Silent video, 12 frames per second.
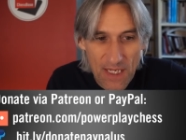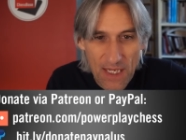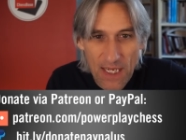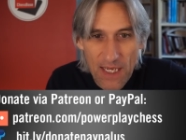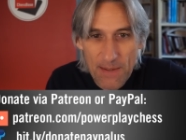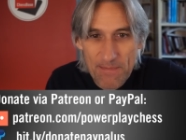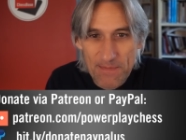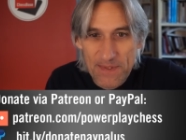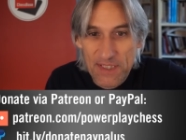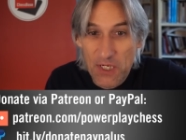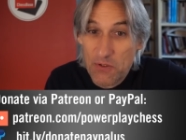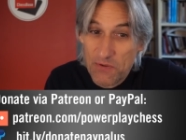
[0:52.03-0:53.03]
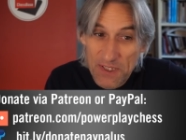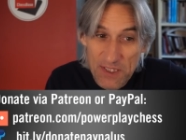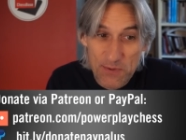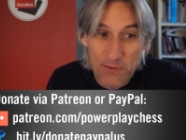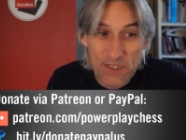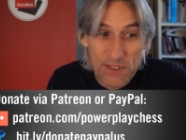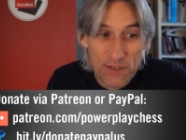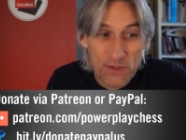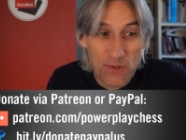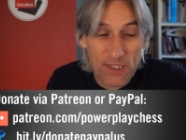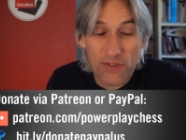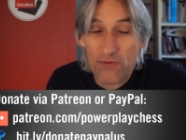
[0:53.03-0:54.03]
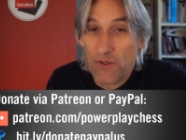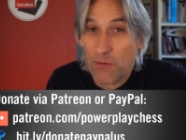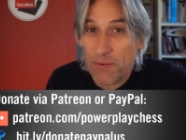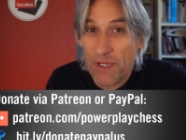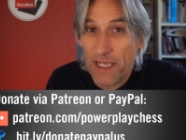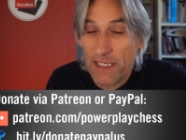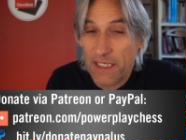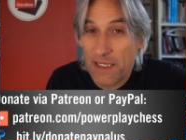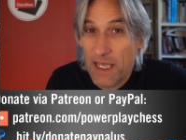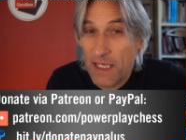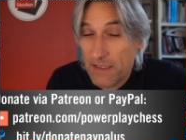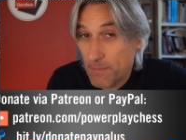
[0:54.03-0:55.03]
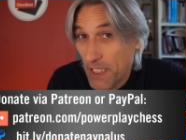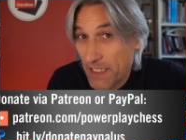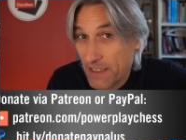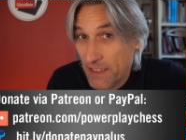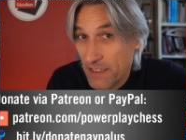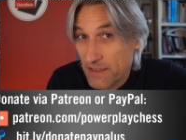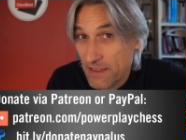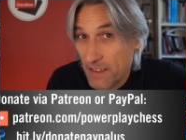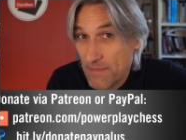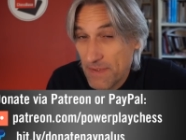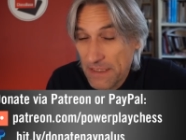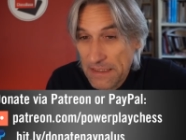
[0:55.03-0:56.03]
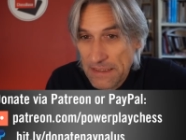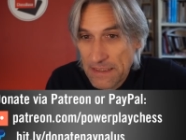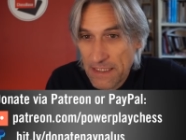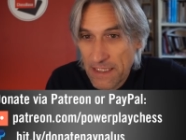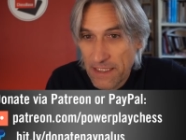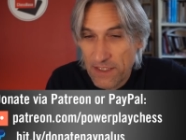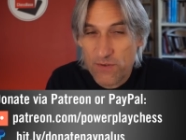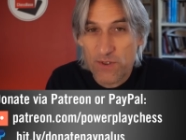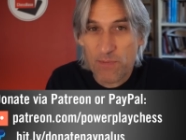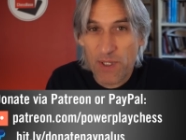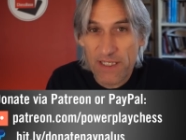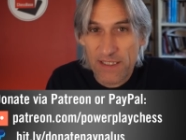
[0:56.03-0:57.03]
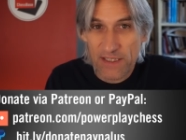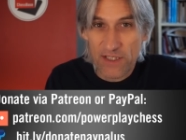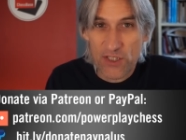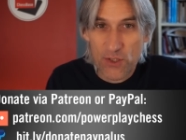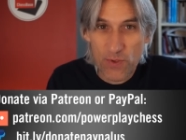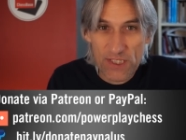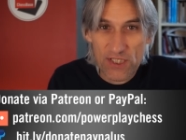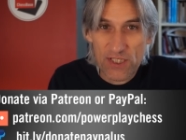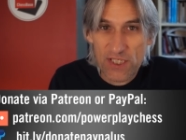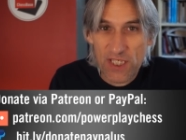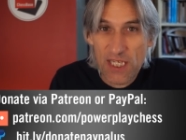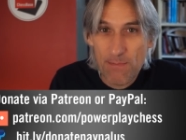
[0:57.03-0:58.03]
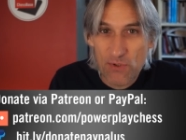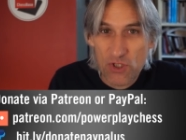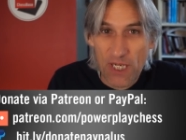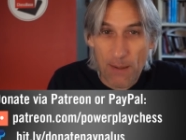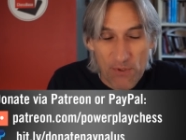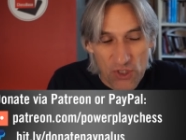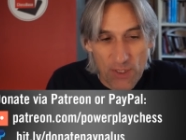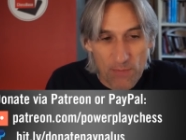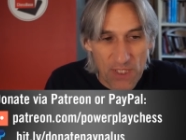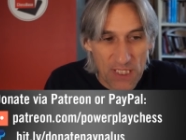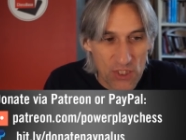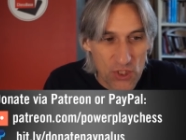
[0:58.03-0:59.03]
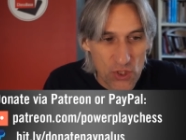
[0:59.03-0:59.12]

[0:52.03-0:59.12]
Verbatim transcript: Um, so this was quite a thrill playing playing against him. This was played in the Swiss Team Championship in